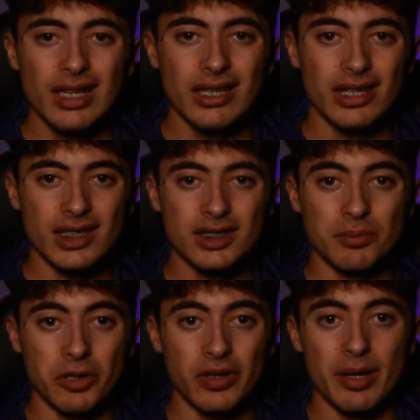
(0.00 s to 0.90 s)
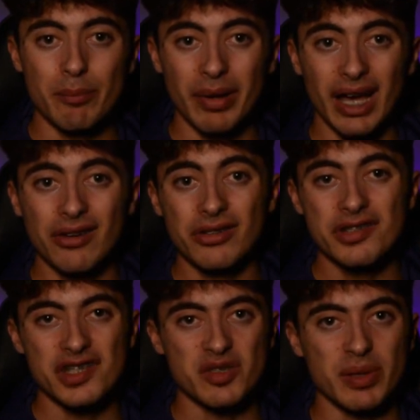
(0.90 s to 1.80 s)
You got some great
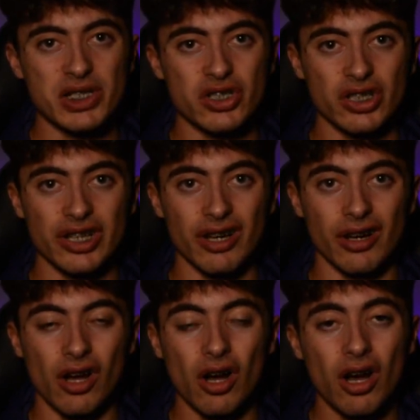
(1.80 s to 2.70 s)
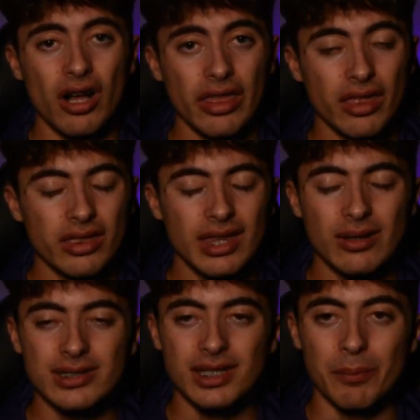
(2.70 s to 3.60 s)
battles, especially on Hoth.
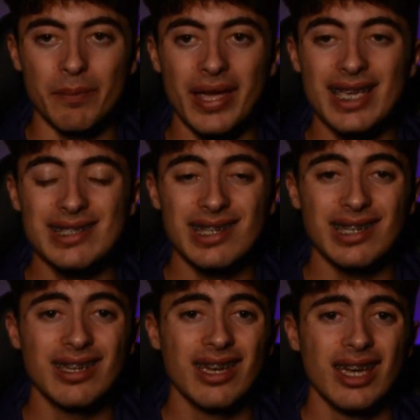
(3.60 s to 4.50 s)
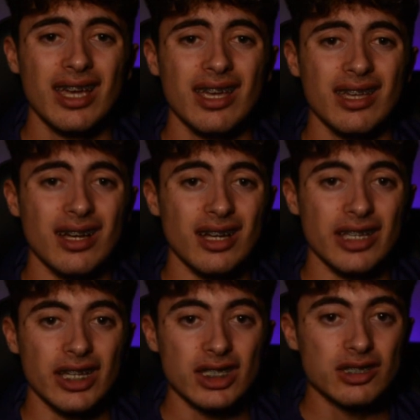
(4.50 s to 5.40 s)
That was amazing.
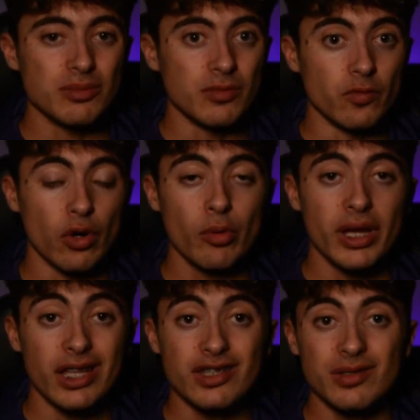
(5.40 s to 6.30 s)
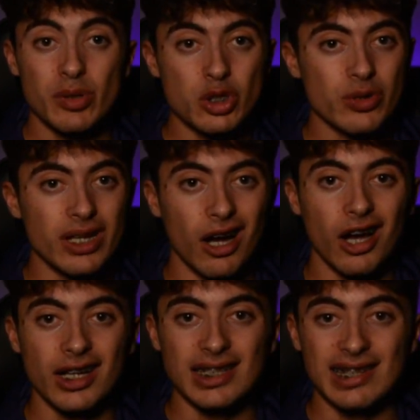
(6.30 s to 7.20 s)
You got some romance between
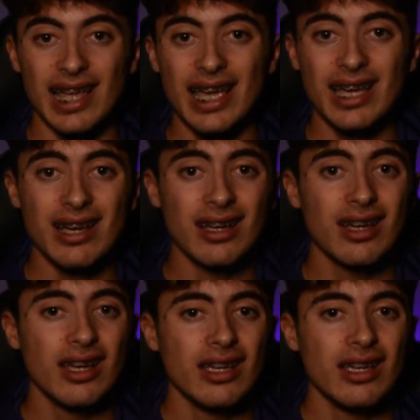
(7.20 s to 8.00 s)
Han and Leia.